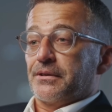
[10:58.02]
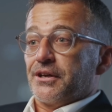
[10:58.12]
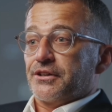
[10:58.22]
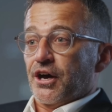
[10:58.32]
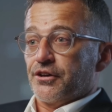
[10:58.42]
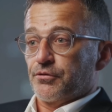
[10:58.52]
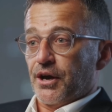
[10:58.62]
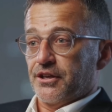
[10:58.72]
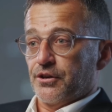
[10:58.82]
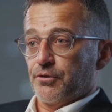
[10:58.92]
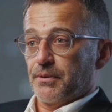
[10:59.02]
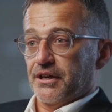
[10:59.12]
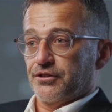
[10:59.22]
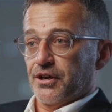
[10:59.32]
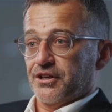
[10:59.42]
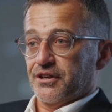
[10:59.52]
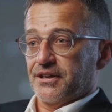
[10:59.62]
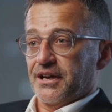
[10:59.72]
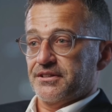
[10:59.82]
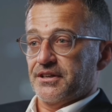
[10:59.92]
Conduct regular penetration
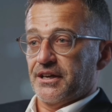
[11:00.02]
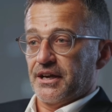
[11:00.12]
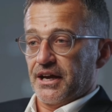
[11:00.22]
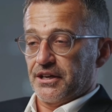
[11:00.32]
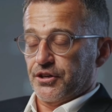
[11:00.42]
testing and